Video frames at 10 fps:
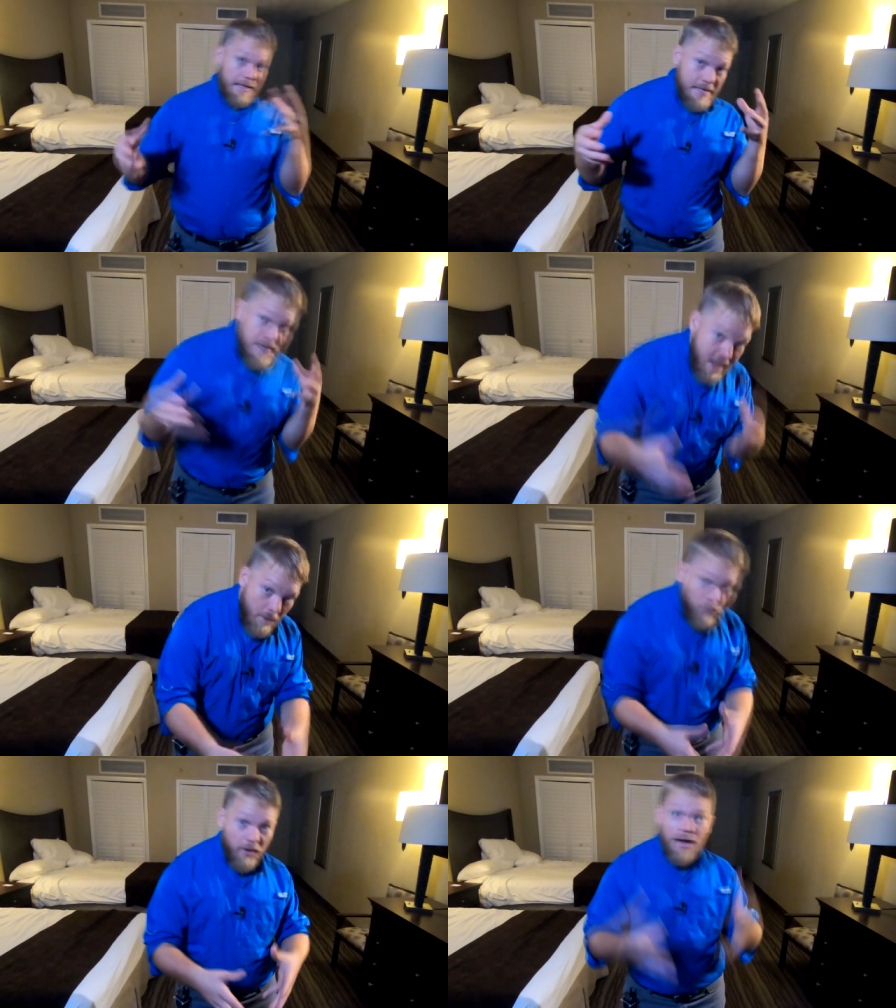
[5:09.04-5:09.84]

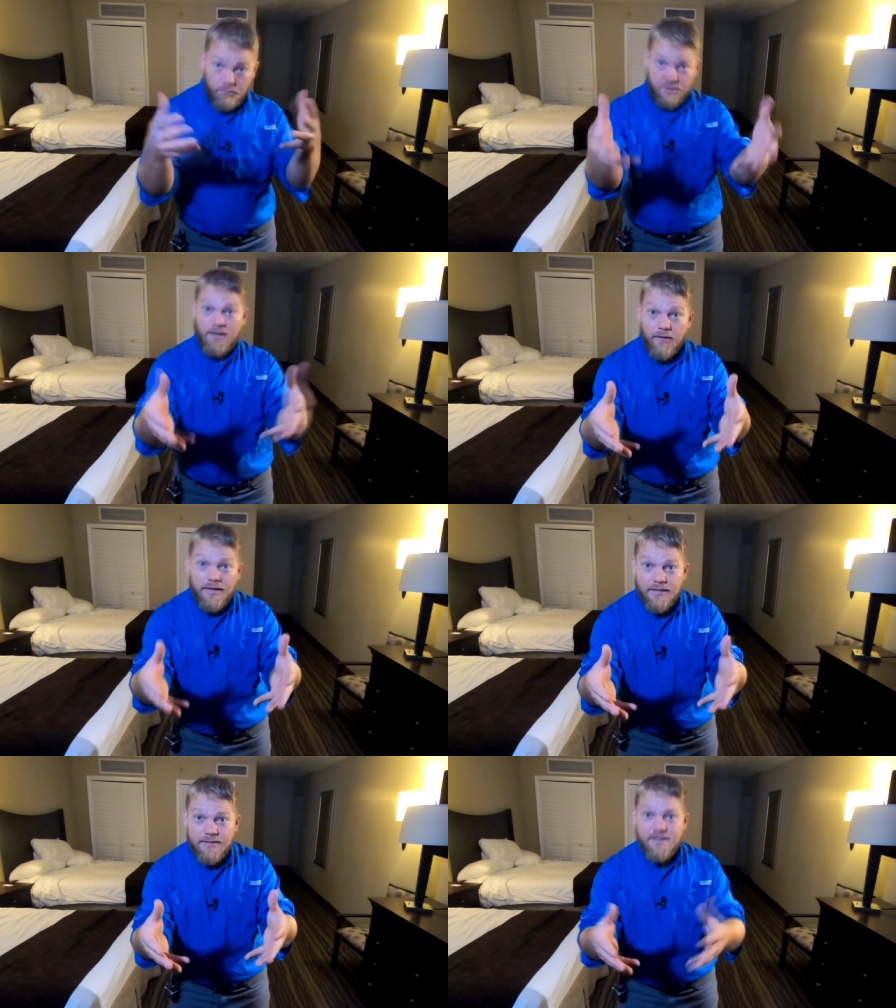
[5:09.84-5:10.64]
network. I'm
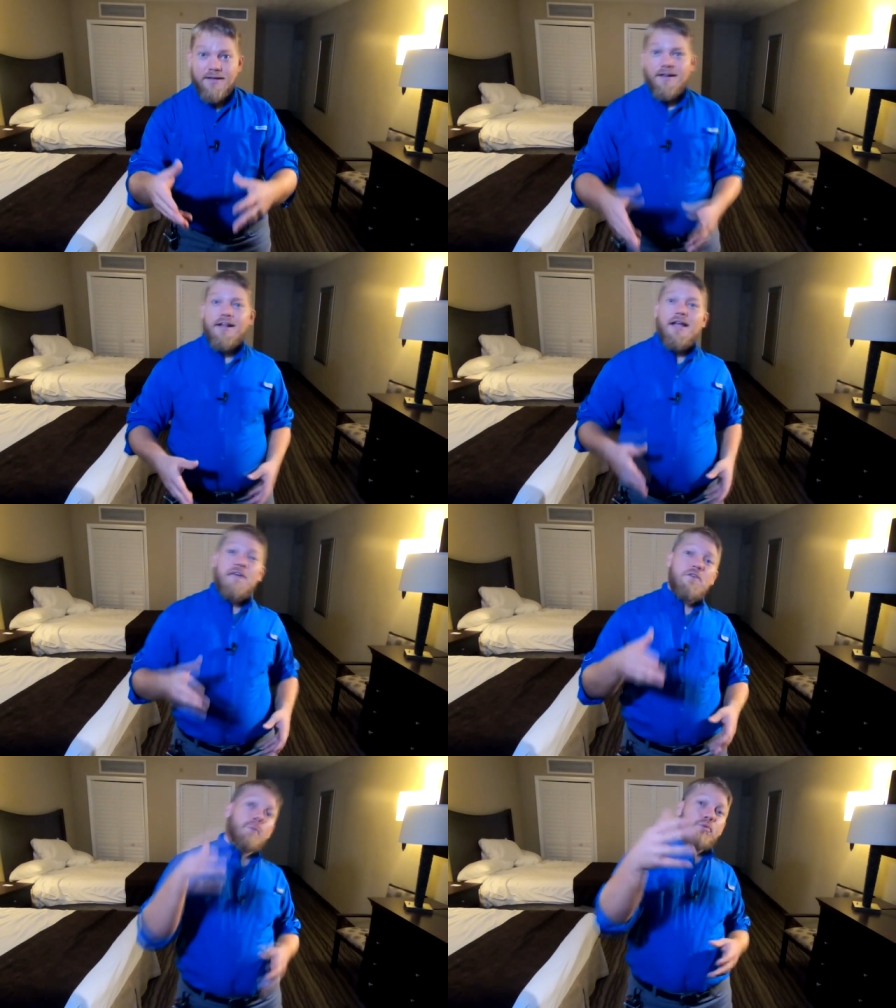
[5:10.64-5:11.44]
serious.
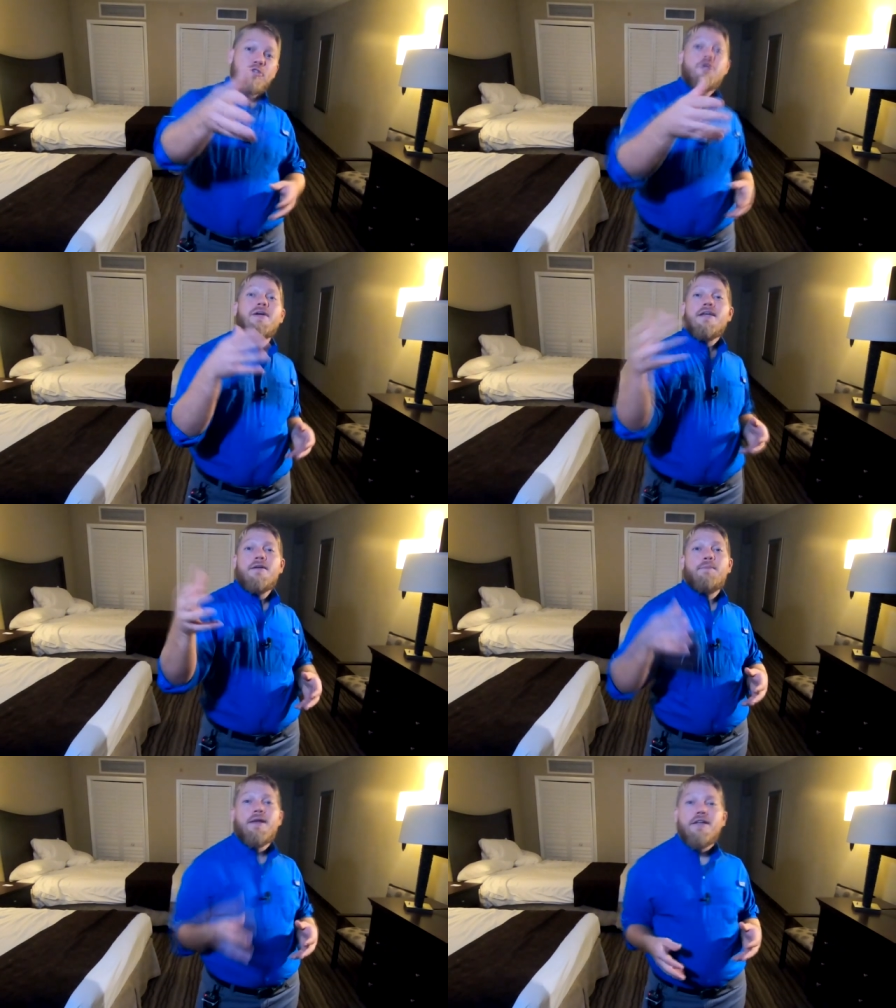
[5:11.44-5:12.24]
If you're pursuing
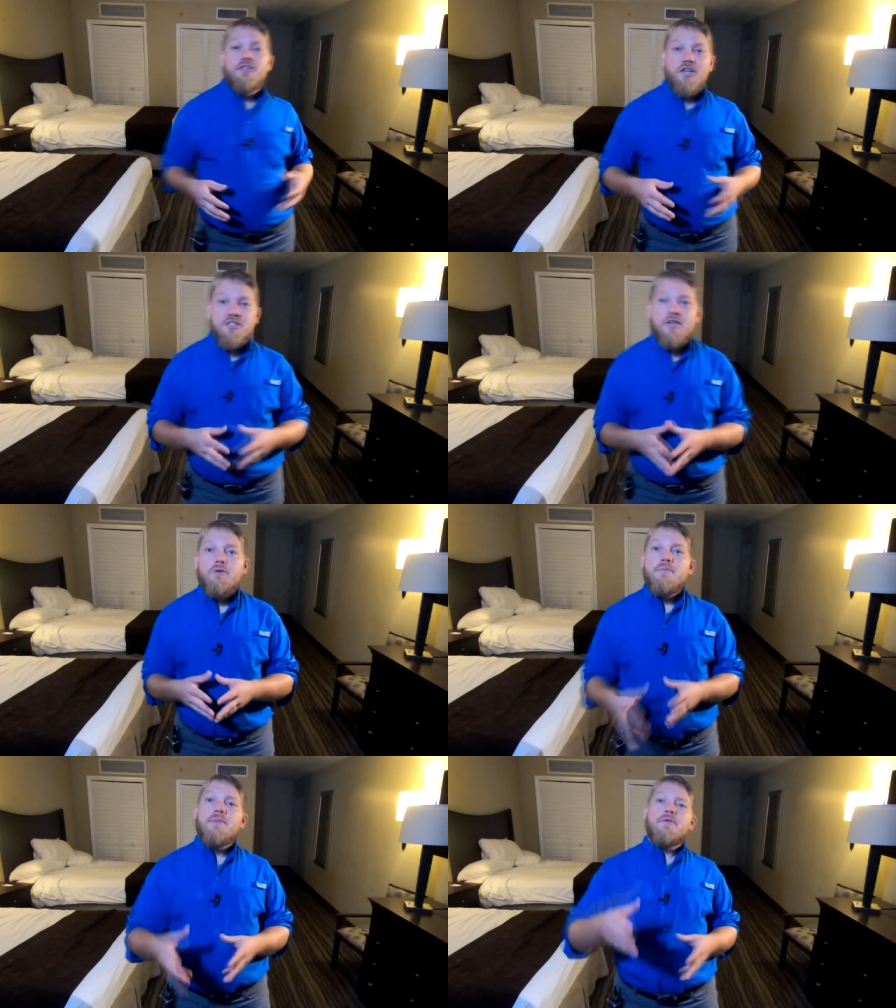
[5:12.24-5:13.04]
independent adjusting,
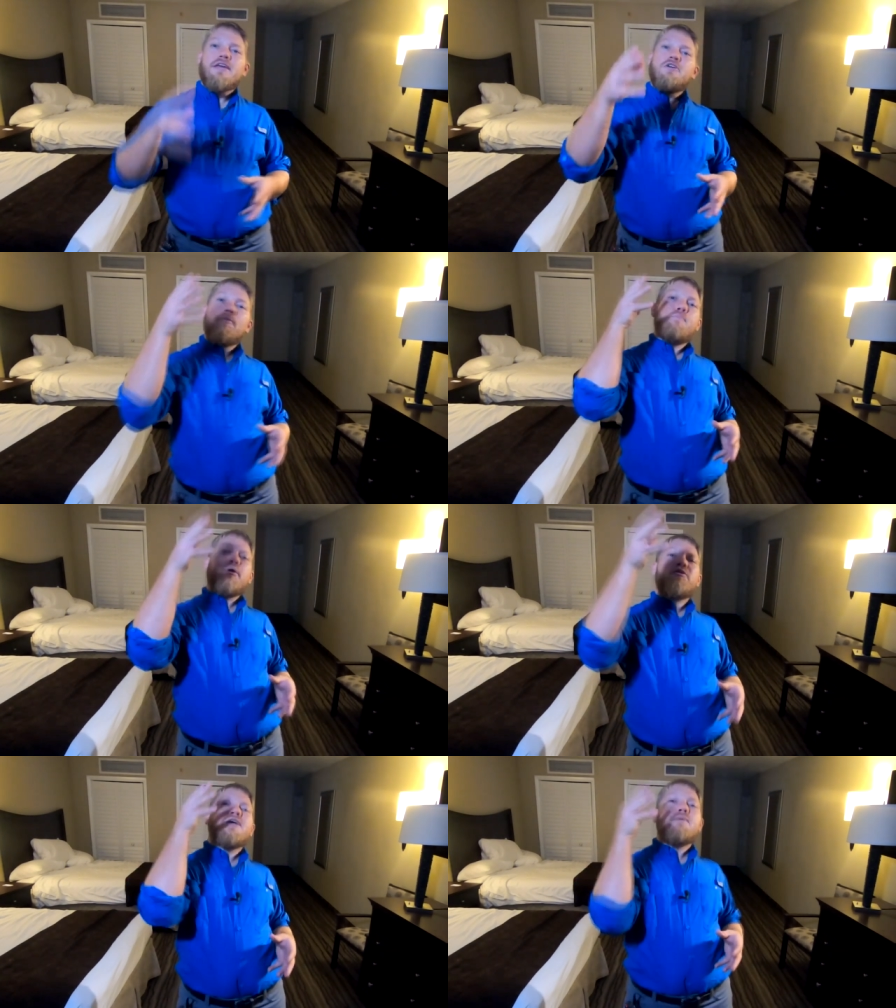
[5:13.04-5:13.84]
remember that you're
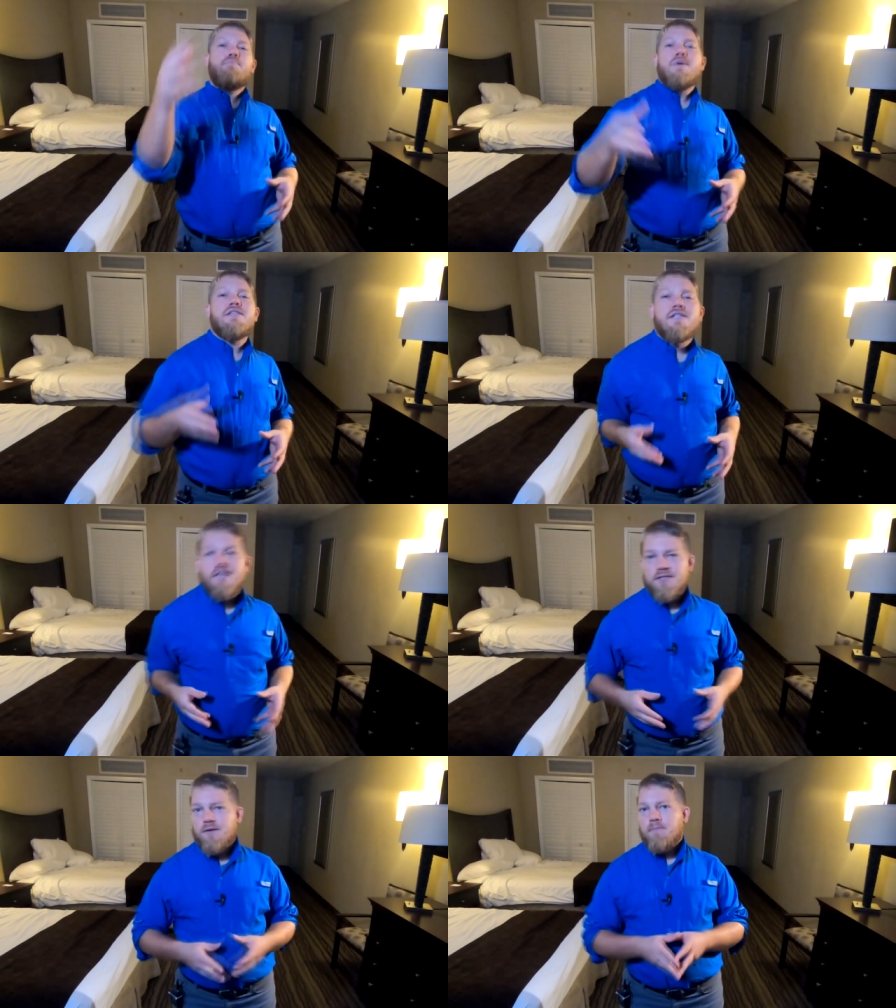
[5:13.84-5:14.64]
building a
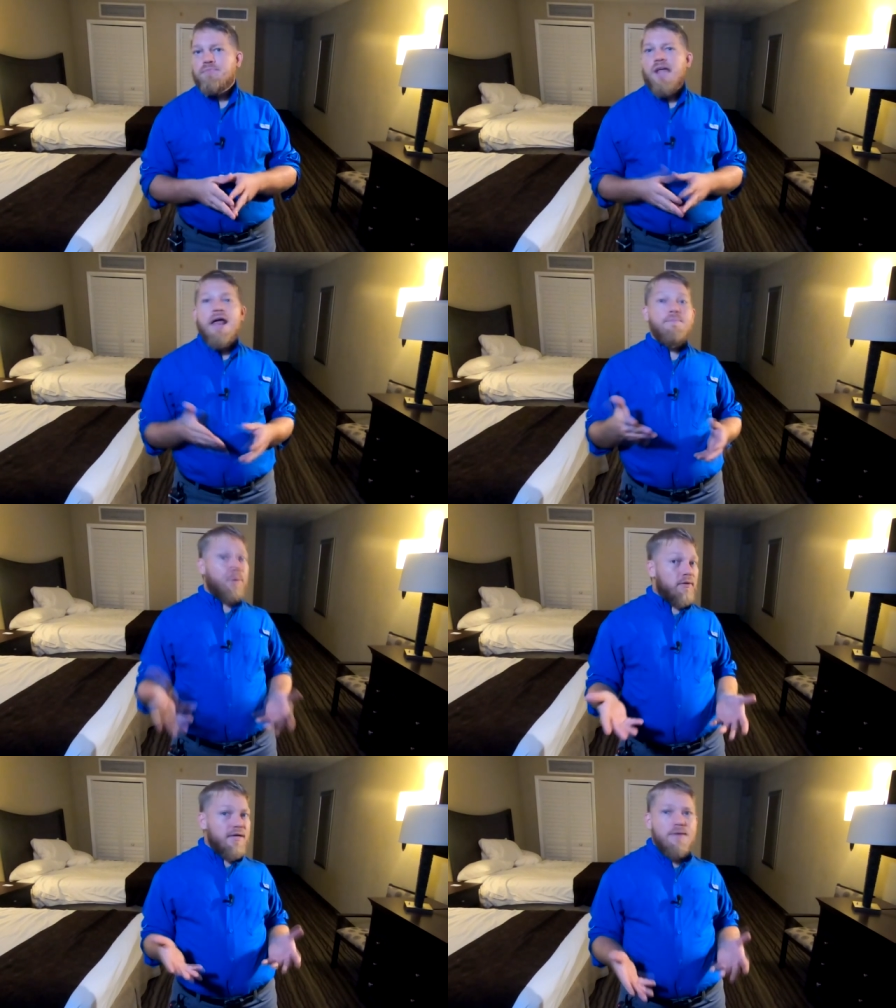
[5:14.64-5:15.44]
business. And
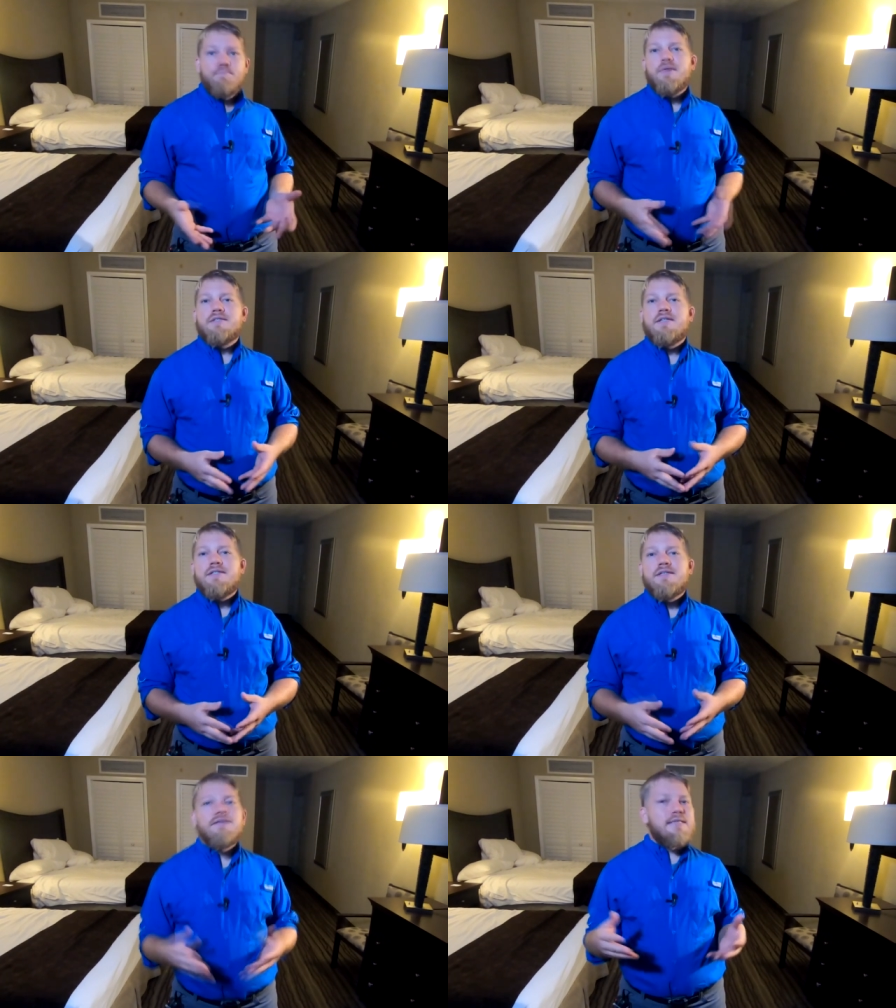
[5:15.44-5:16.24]
building a
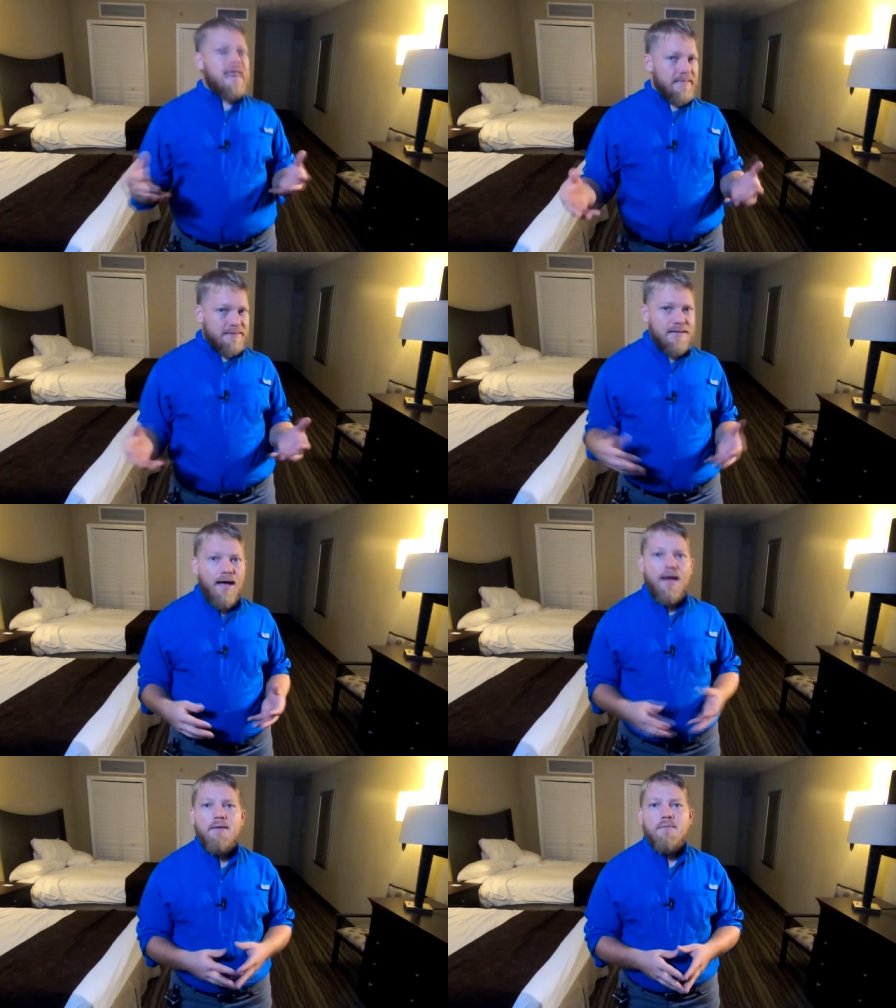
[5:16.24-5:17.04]
business takes
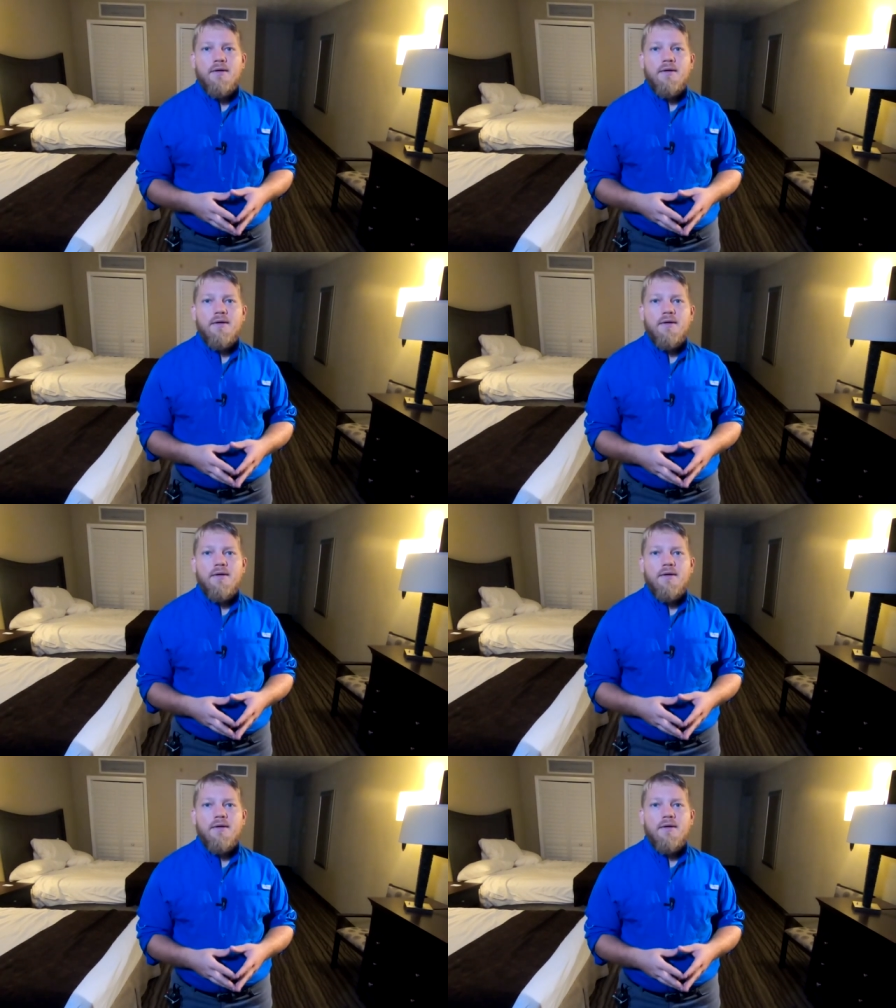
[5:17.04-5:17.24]
time,